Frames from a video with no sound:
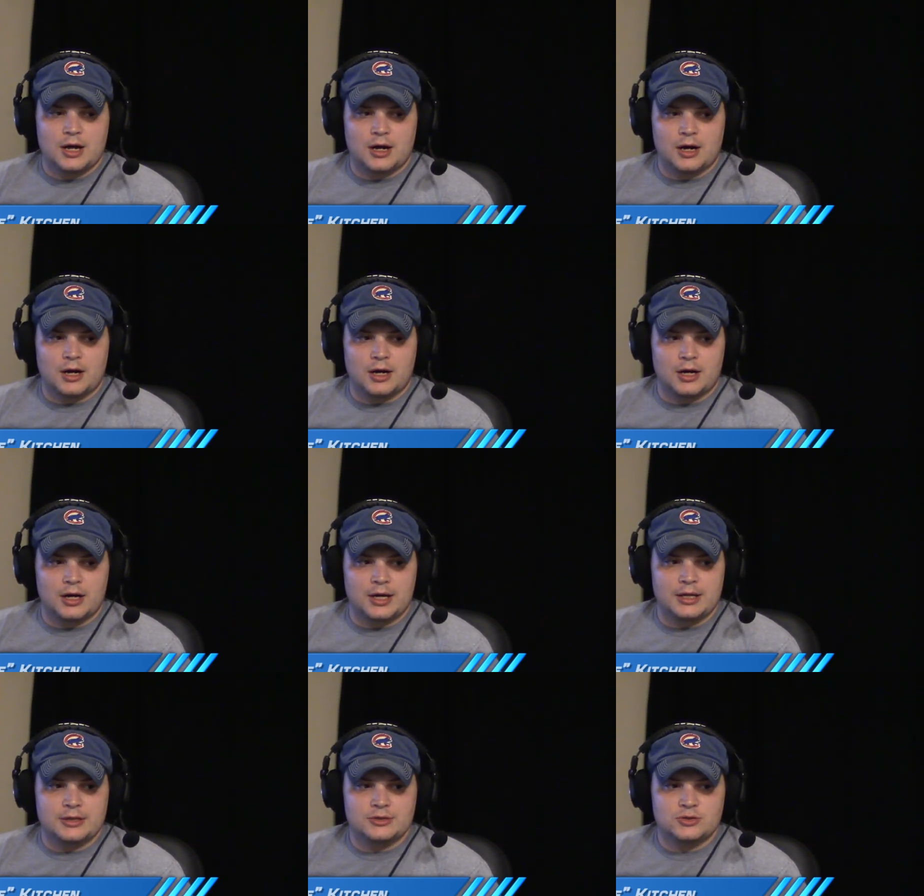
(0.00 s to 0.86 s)

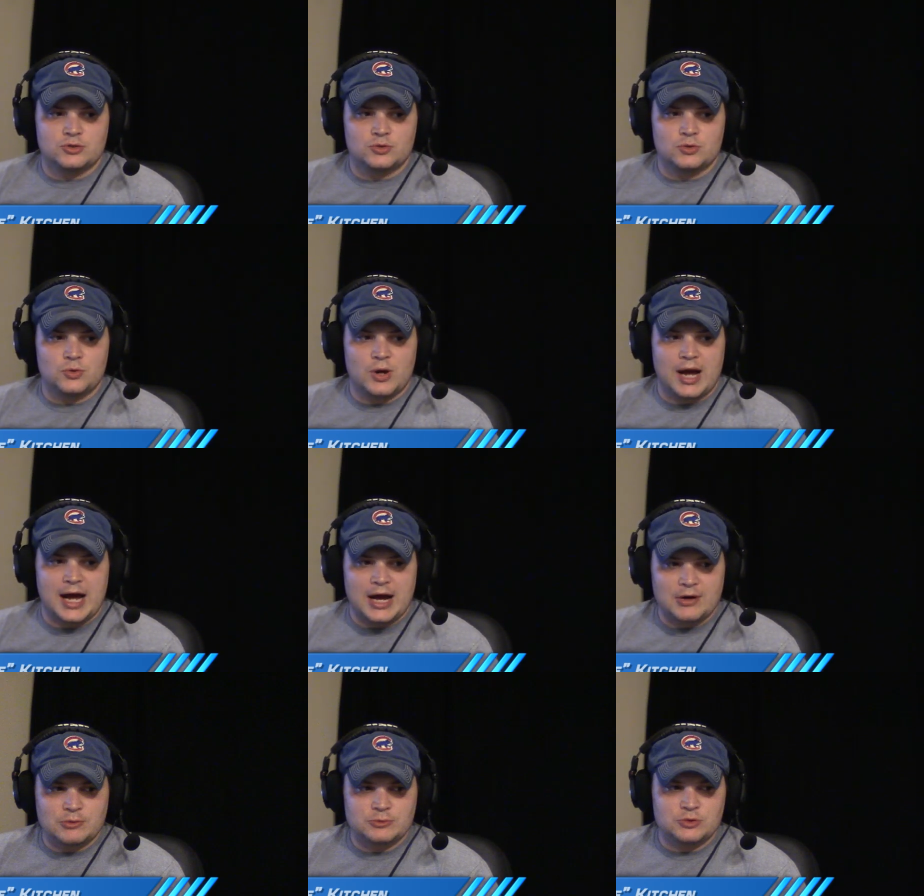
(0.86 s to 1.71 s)
on to
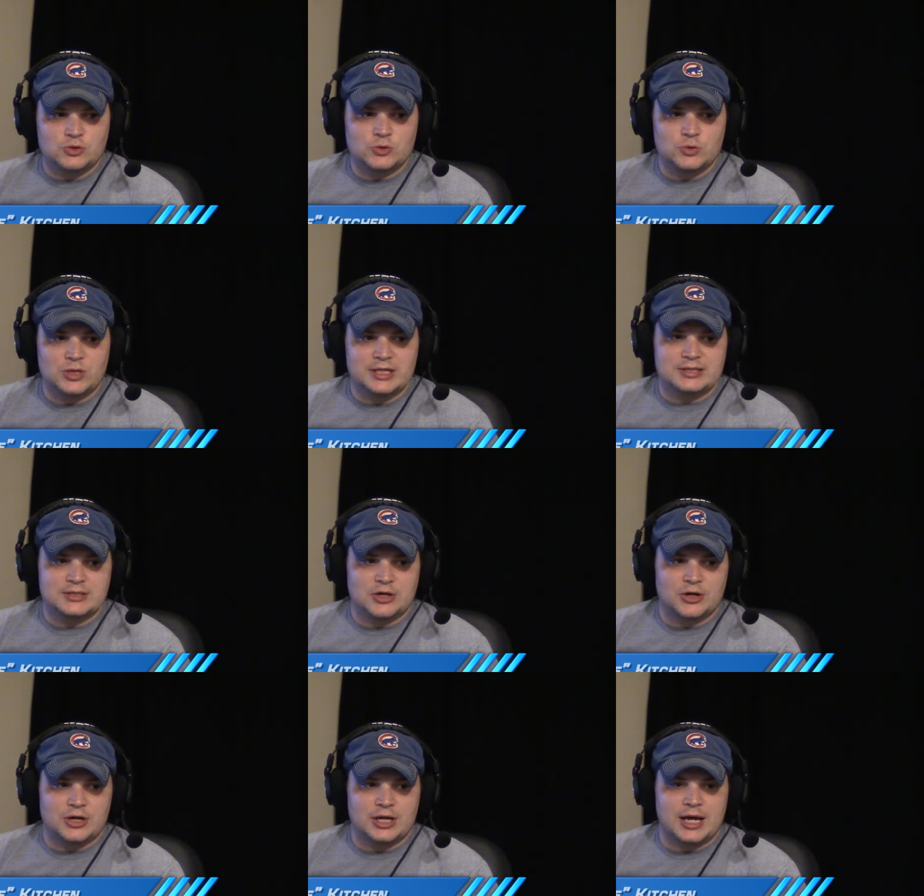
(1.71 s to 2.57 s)
how to get
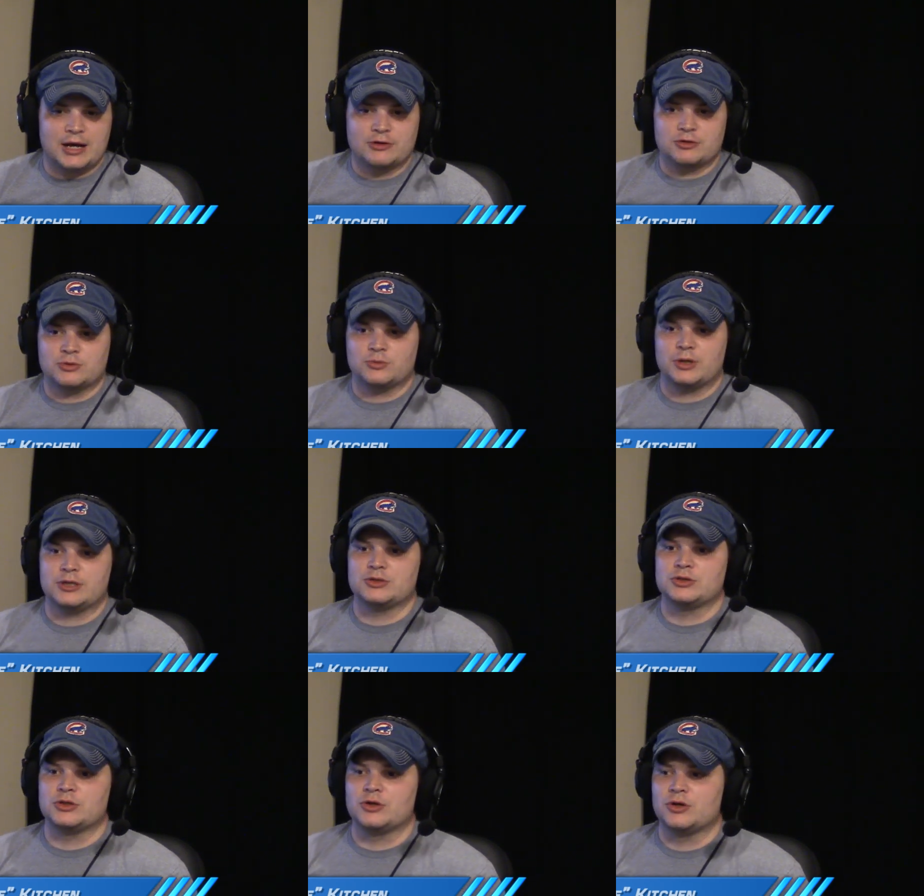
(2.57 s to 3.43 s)
started, how to
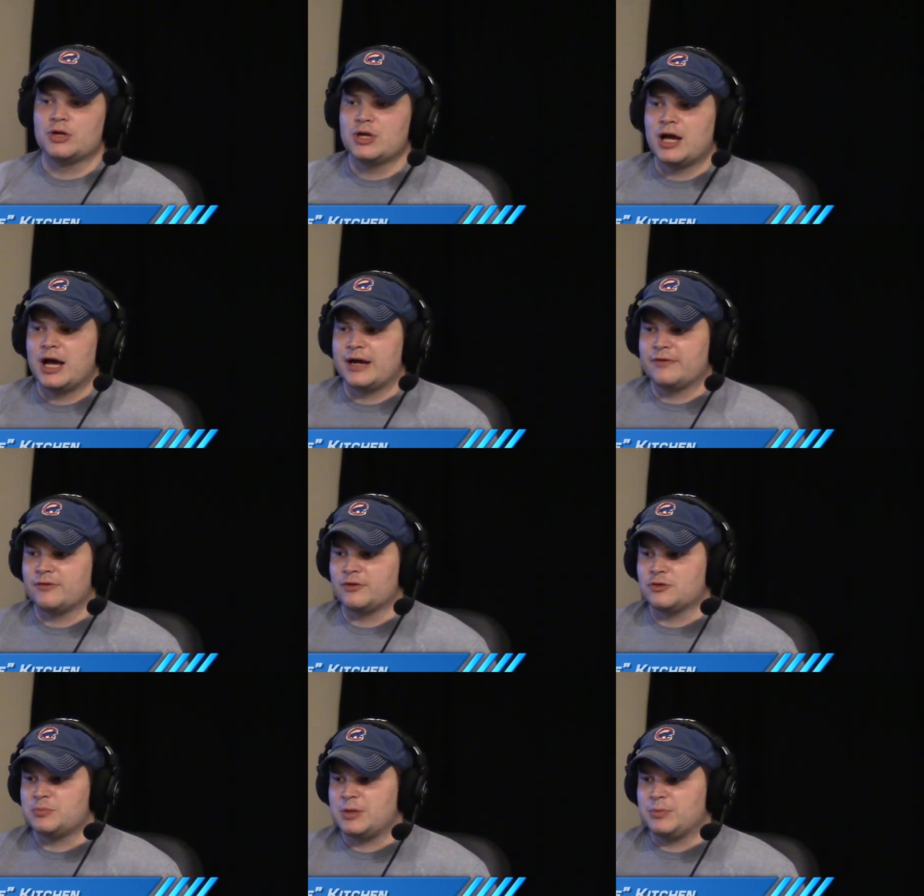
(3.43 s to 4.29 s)
register for
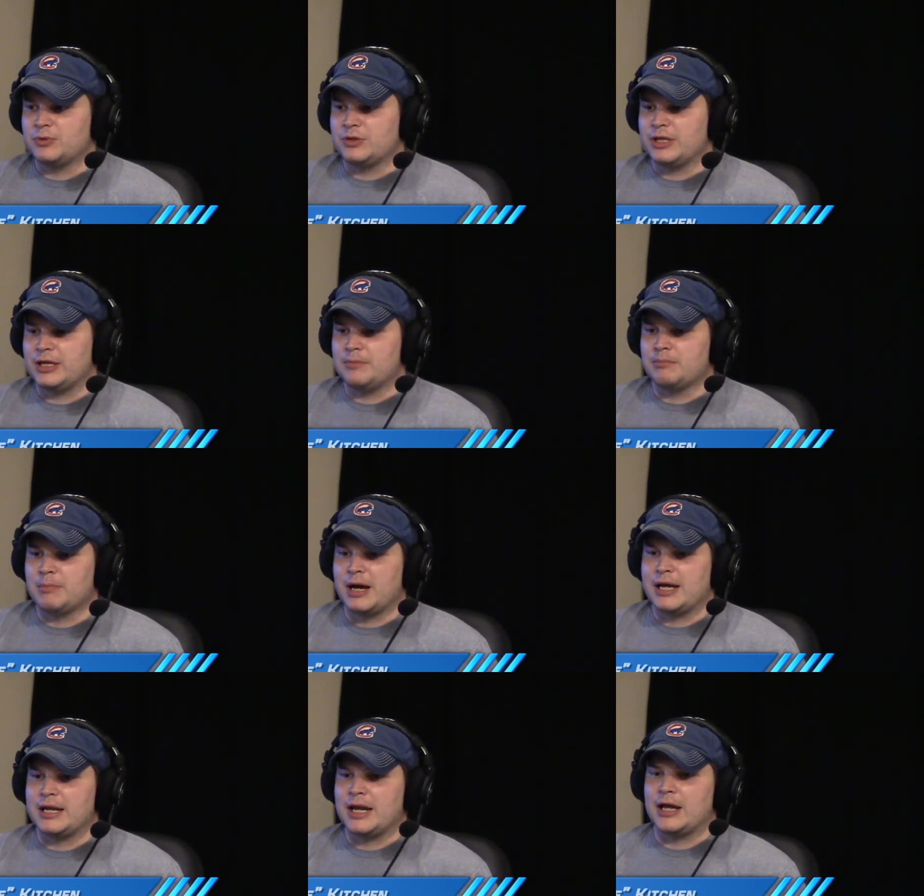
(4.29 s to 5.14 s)
those people that
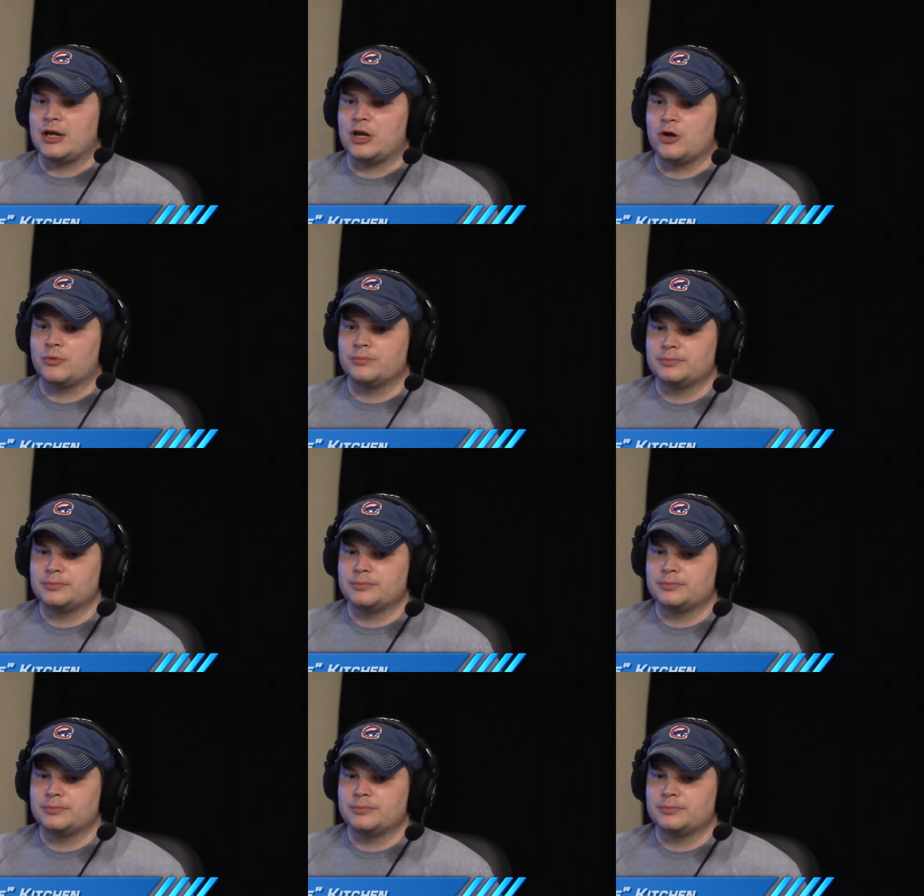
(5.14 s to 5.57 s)
might not know.